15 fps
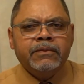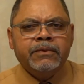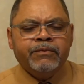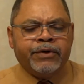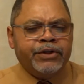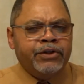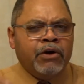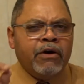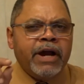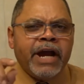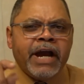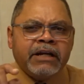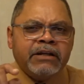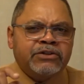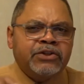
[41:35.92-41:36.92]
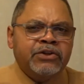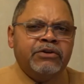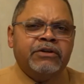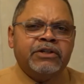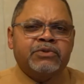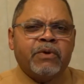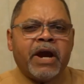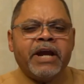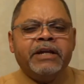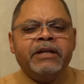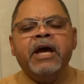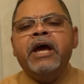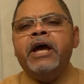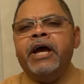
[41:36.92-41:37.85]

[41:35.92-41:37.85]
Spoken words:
When your attitude is right